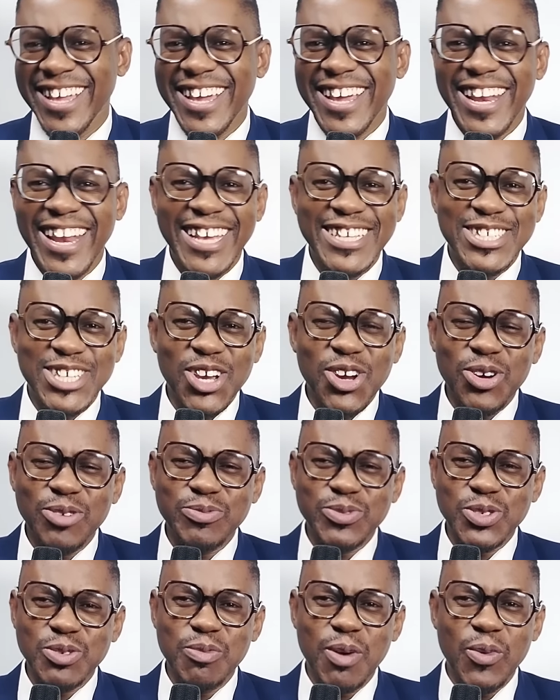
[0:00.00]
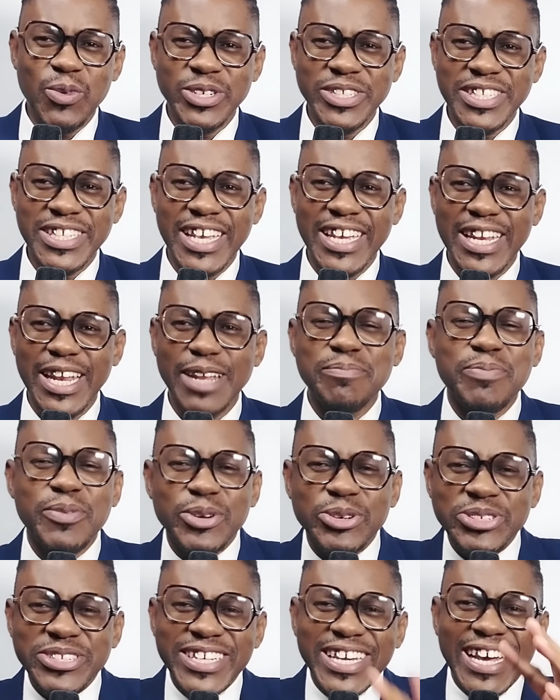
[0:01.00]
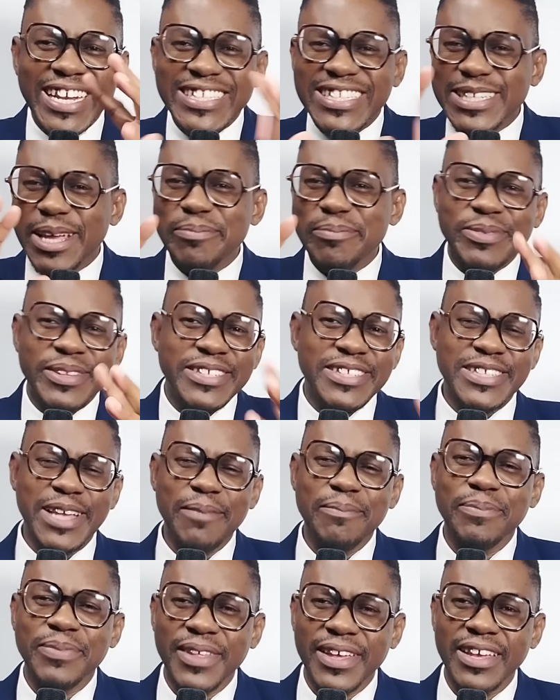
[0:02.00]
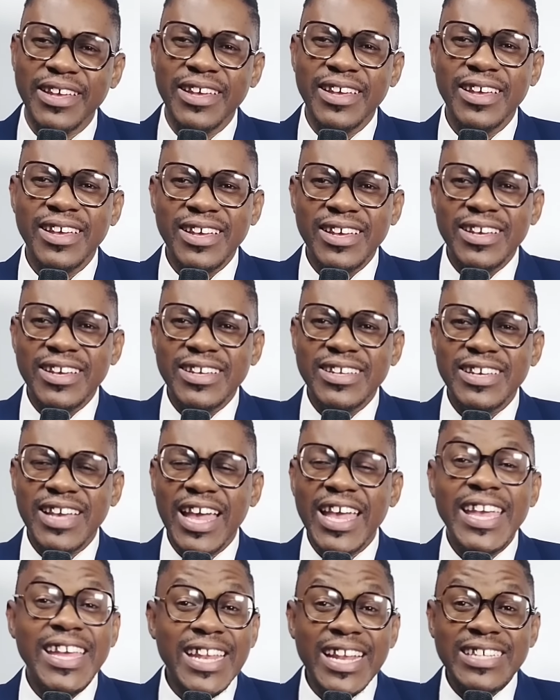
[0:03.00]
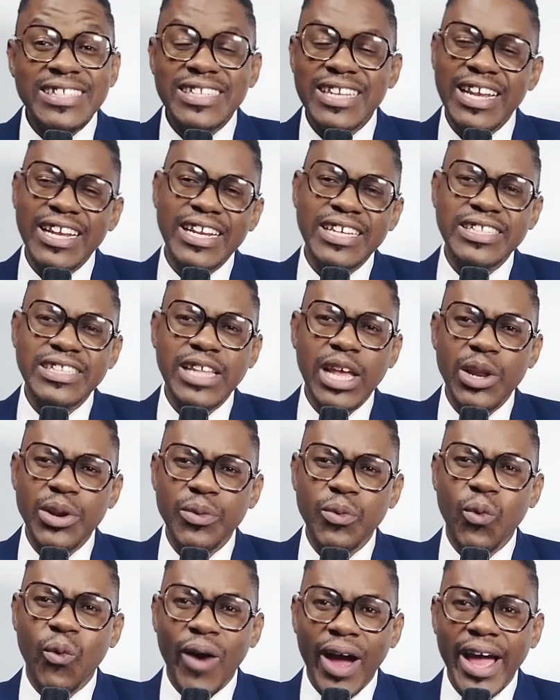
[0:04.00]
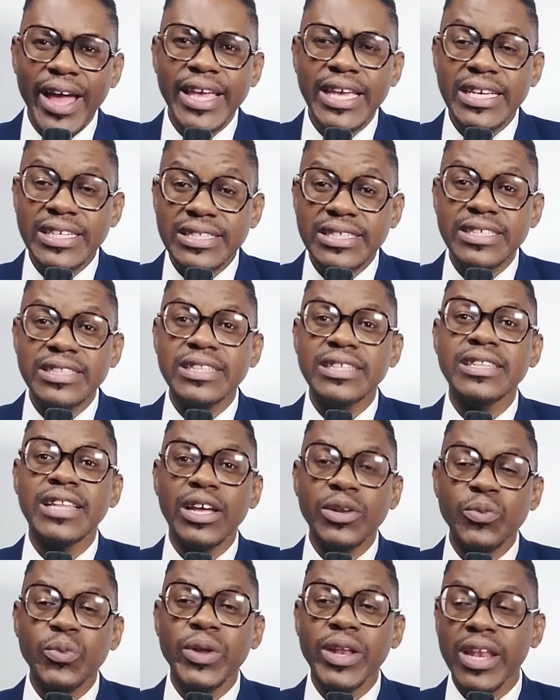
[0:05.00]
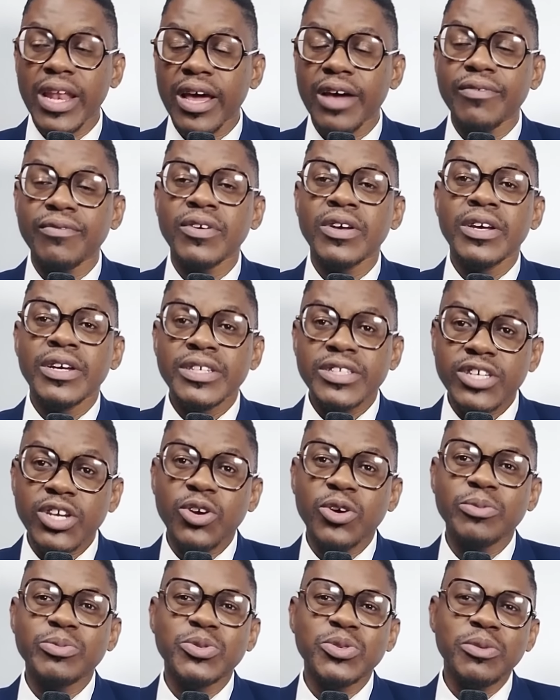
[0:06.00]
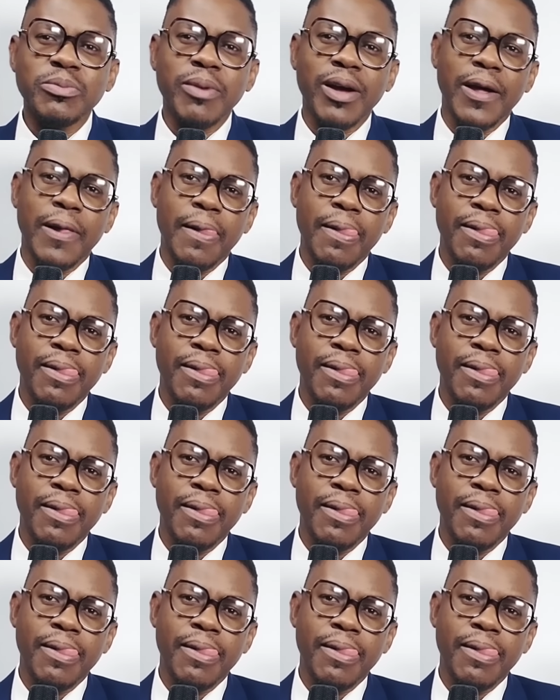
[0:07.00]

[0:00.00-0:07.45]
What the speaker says: like Jacob Zuma would say, that political something, something. He doesn't understand why is it that we love Jacob Zuma.